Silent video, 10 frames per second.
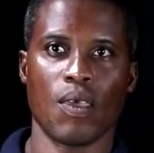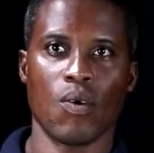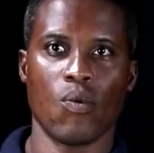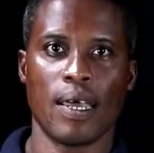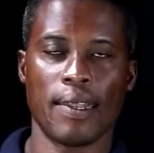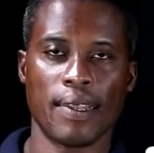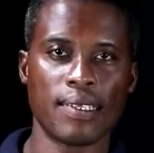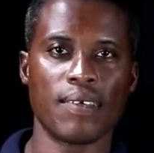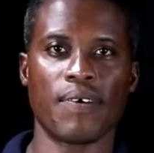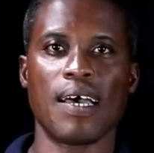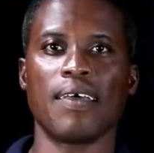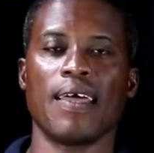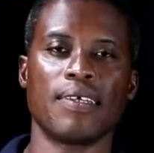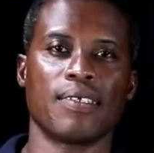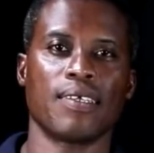We identified
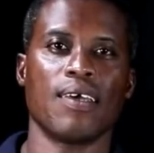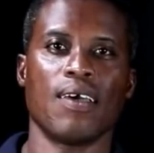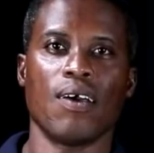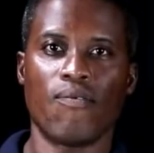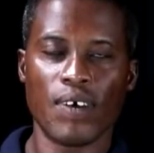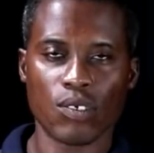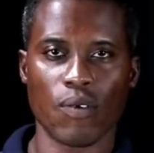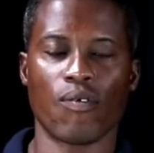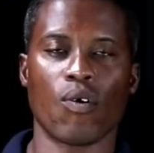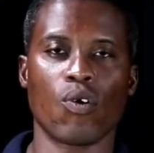that, first of all,